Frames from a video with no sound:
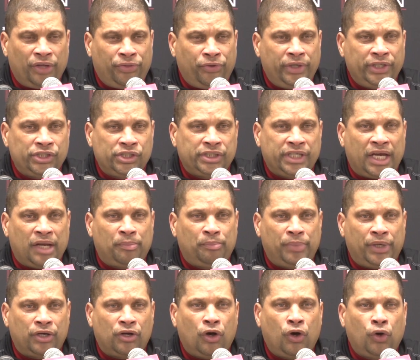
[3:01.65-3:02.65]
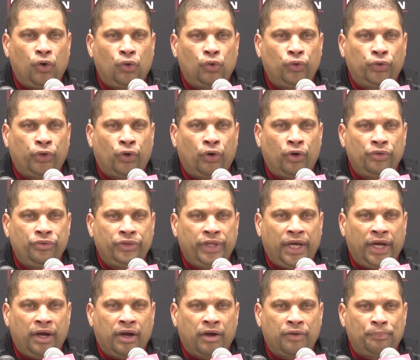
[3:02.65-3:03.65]
thought he just got a better hold on
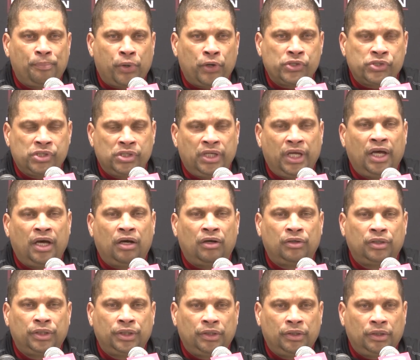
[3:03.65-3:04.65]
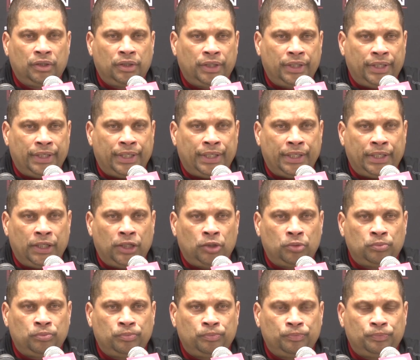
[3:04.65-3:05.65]
their personnel.
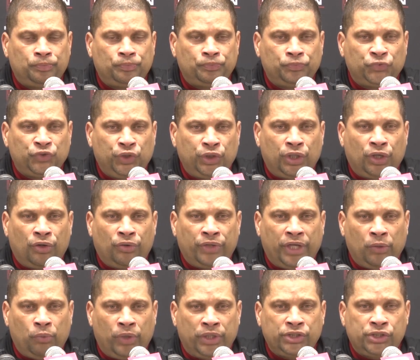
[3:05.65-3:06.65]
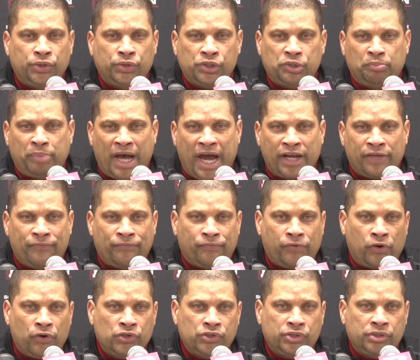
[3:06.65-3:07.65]
You know, they went into his body
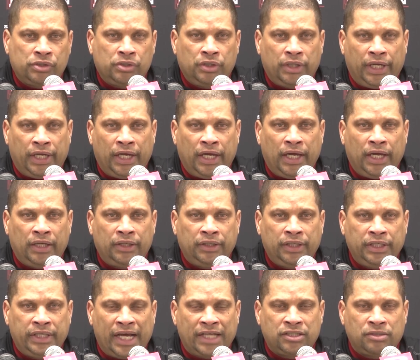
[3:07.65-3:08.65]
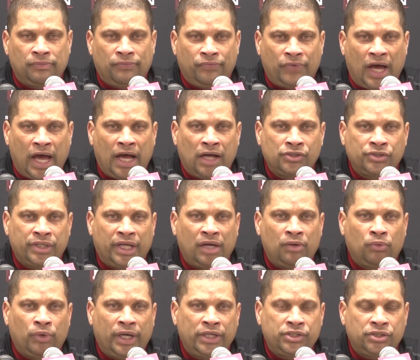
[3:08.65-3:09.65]
first, and he got some fouls
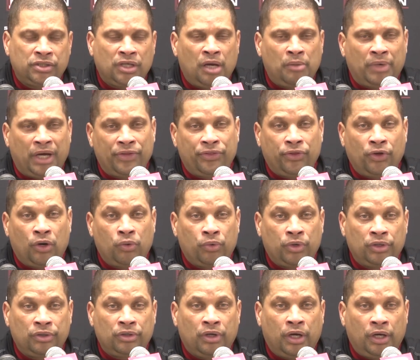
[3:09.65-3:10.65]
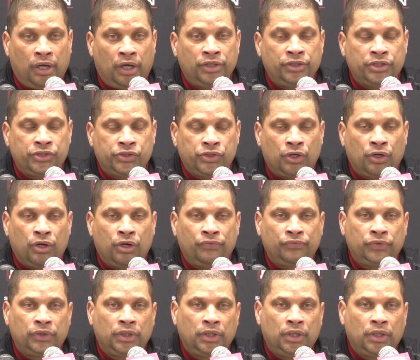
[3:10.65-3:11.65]
that way. Some I thought were
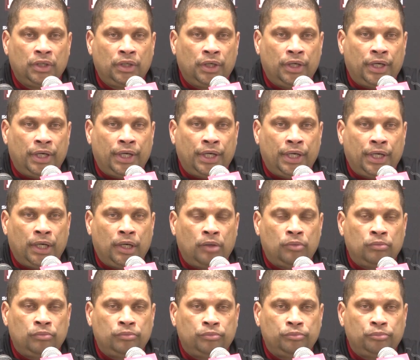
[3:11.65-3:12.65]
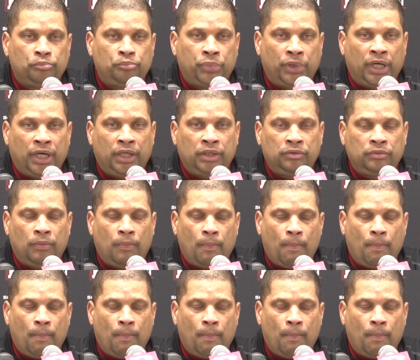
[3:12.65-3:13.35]
undeserved, but,